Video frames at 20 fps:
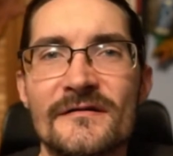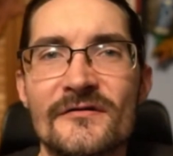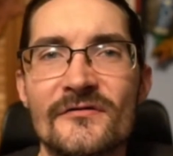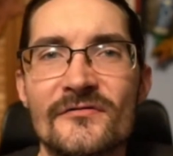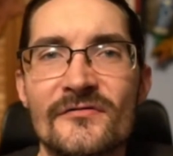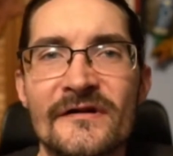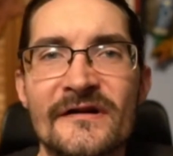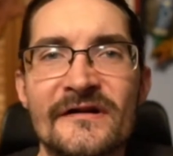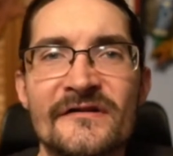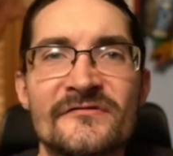
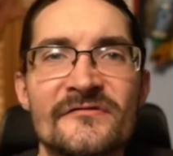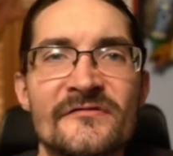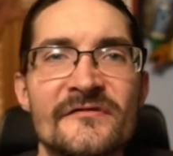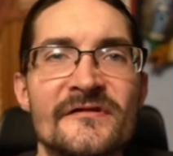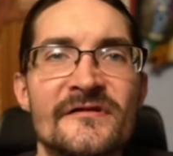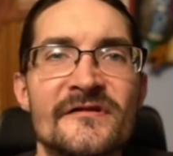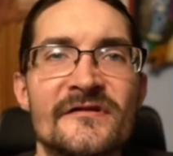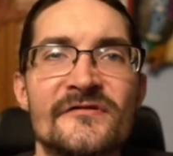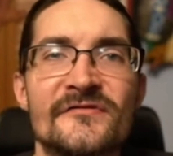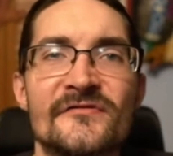
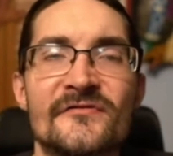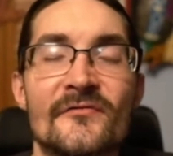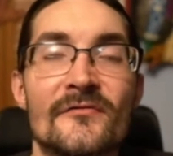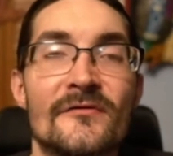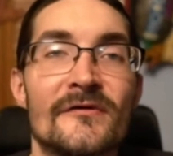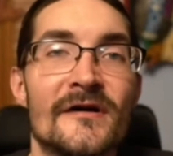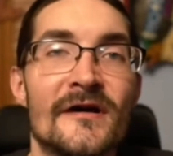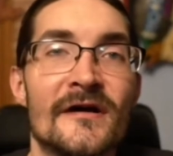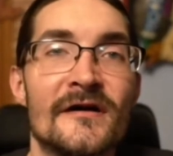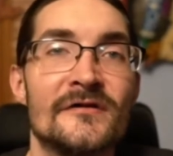Craigslist or
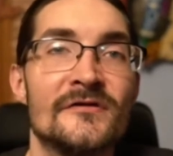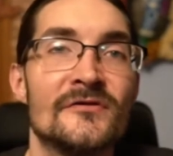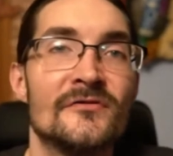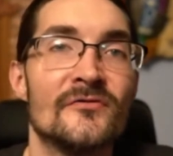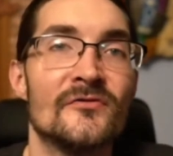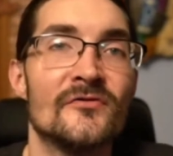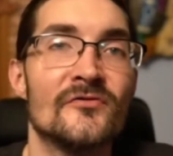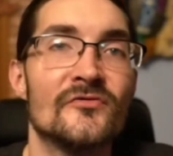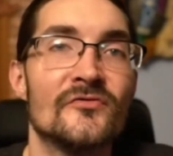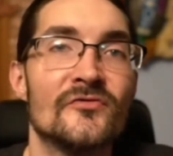at your
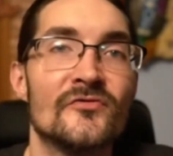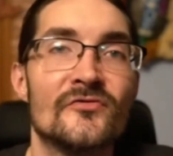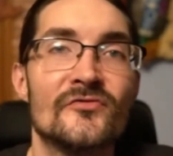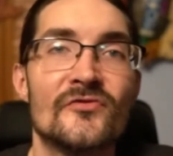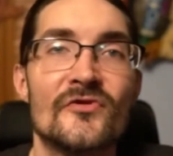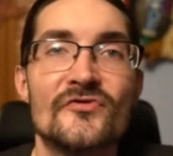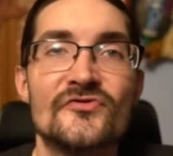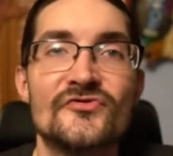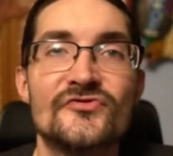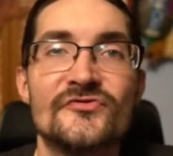local
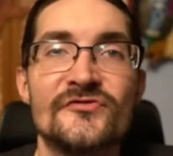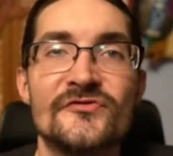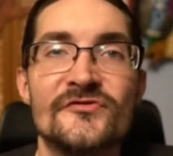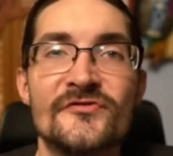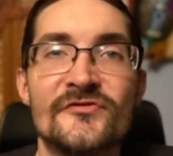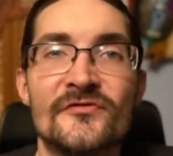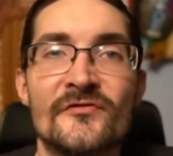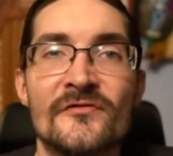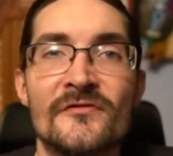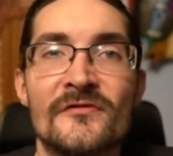grocery
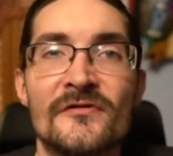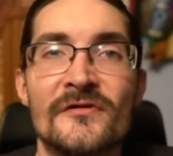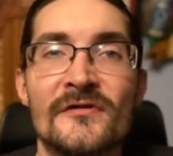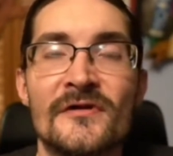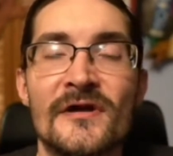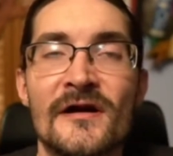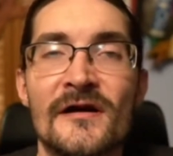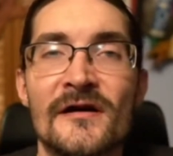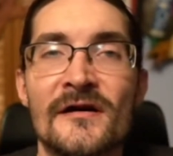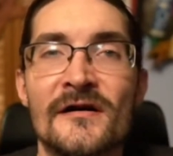store
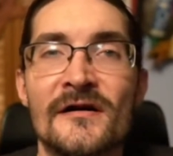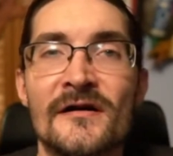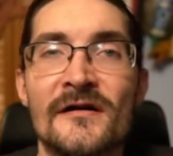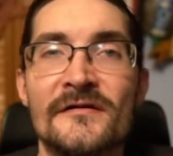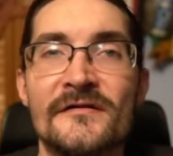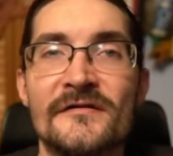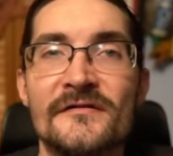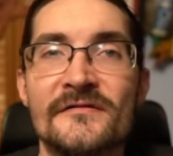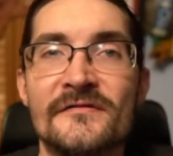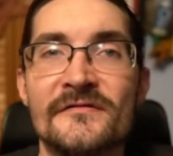
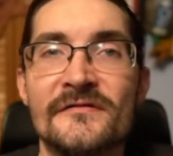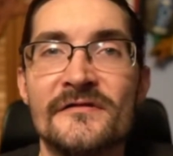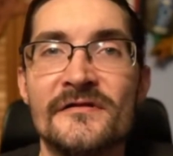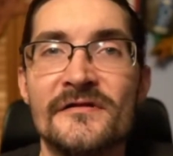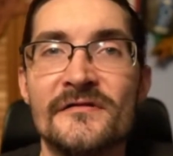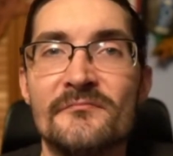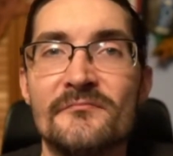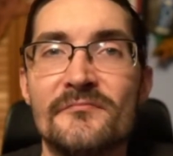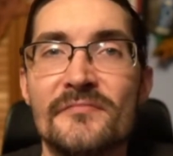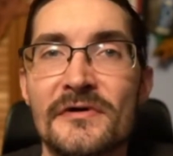on
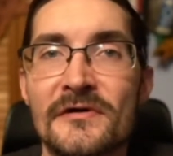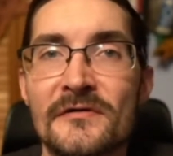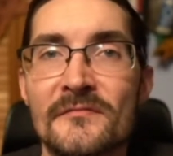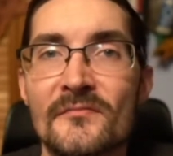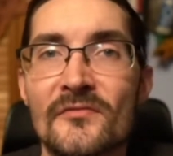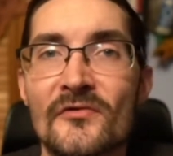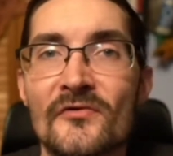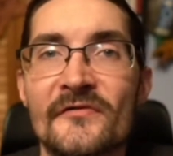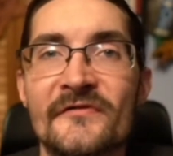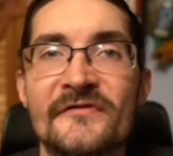the pin
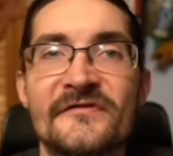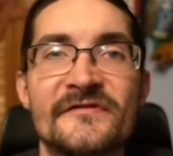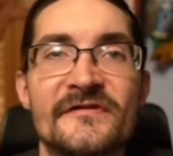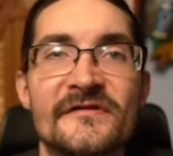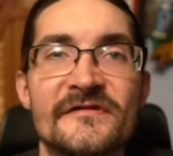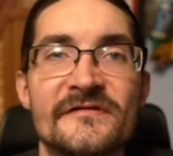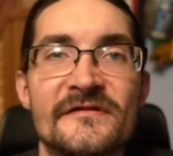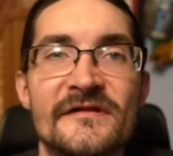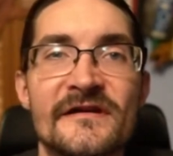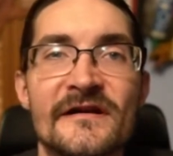boards
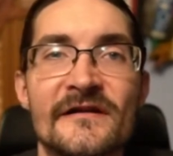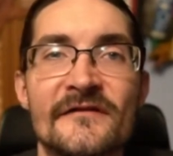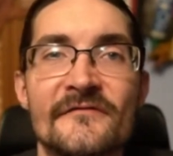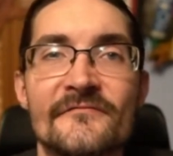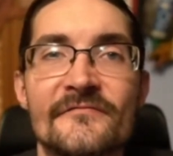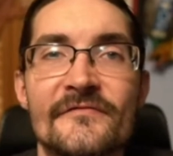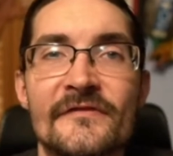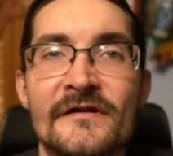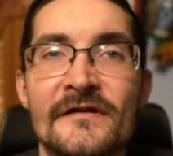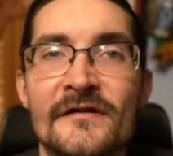that they have
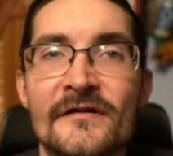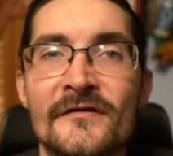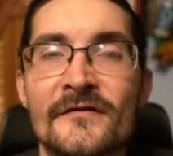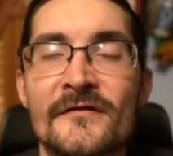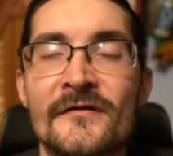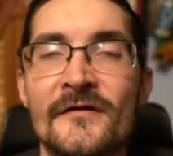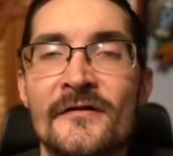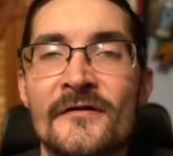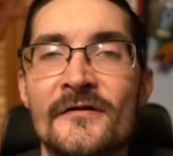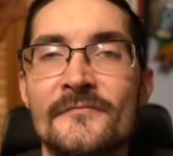there
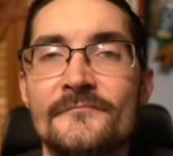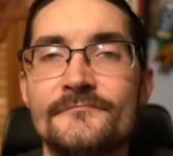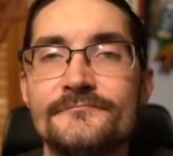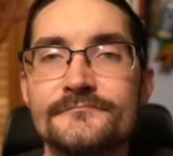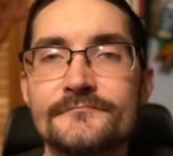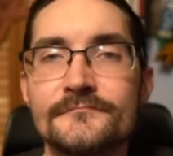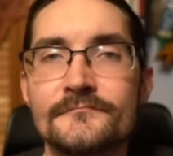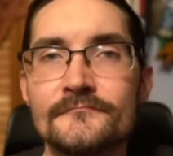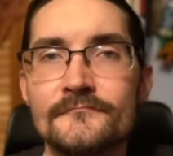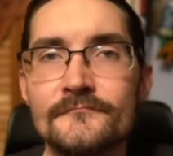
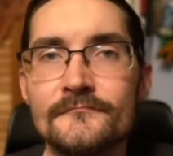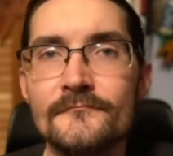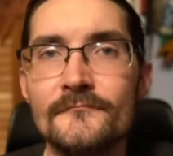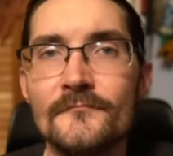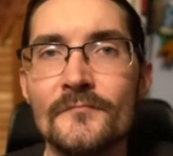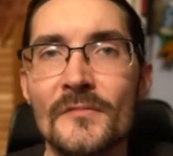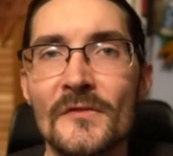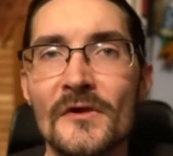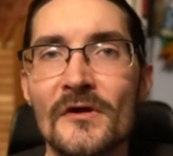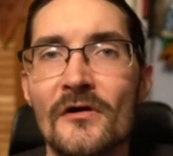
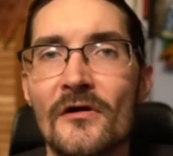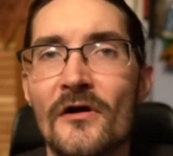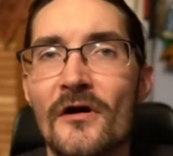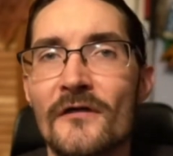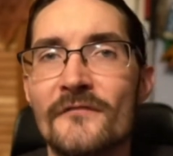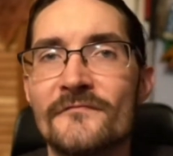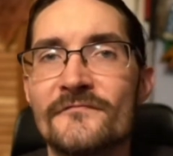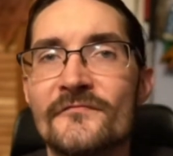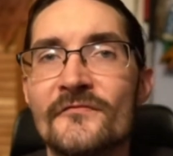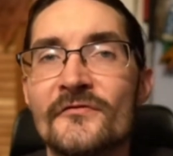
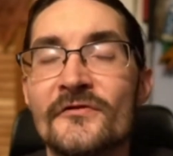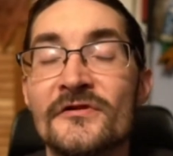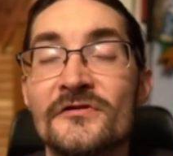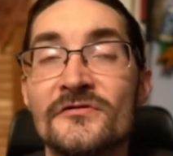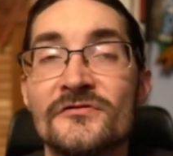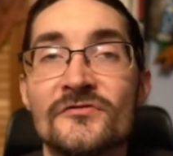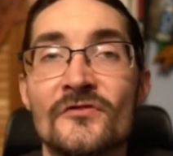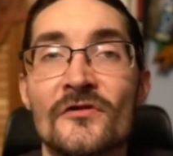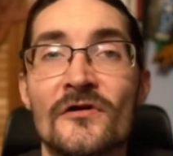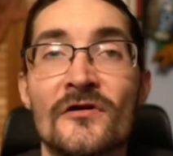offering
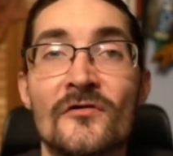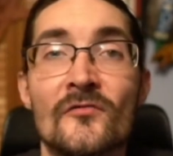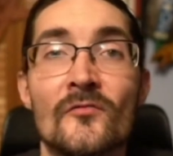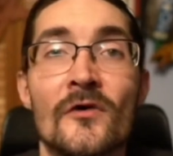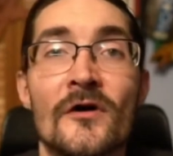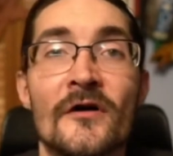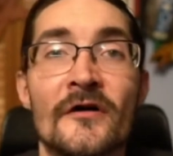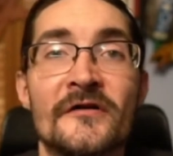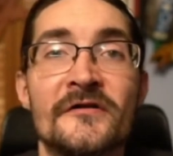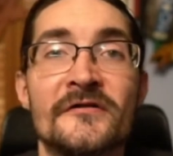dog
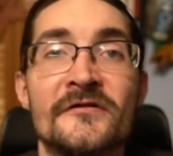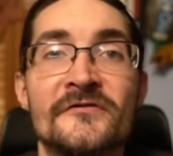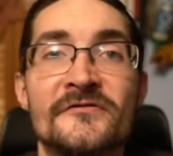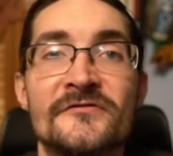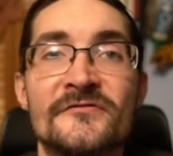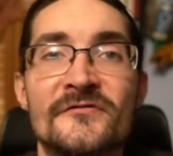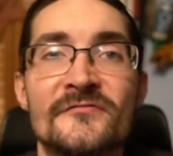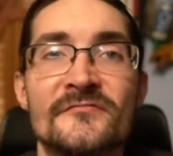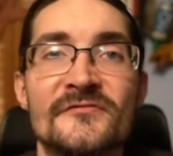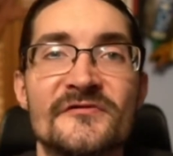walking
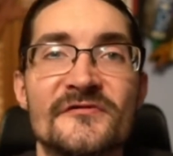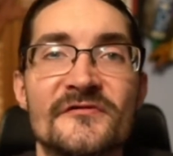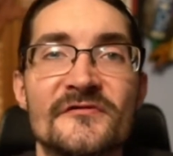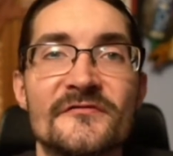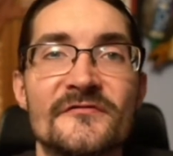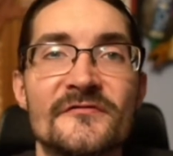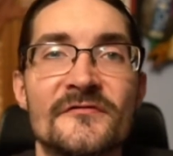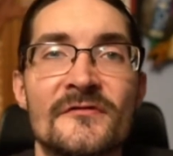services.